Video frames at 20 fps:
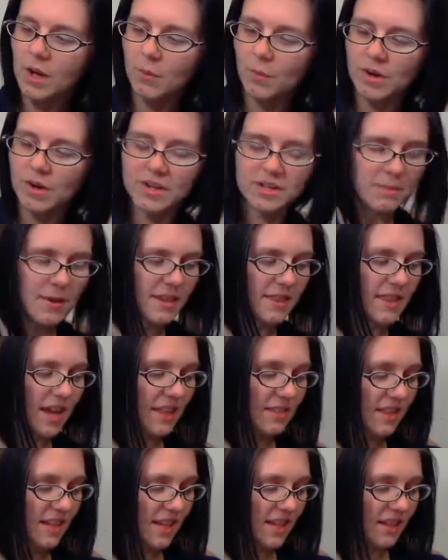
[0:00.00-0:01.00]
I wanted to make
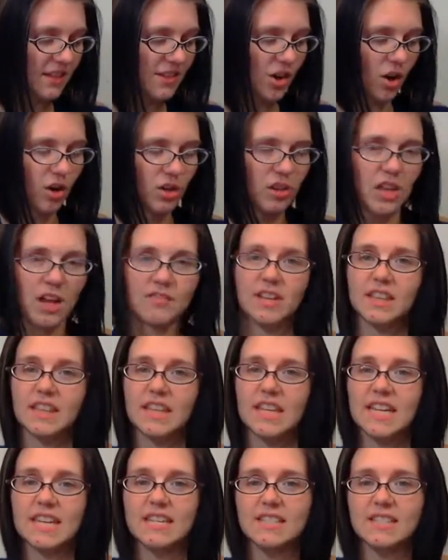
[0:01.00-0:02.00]
that. The kids are
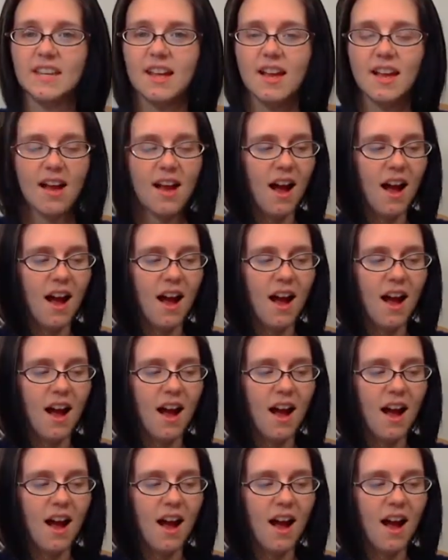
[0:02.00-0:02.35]
loving these.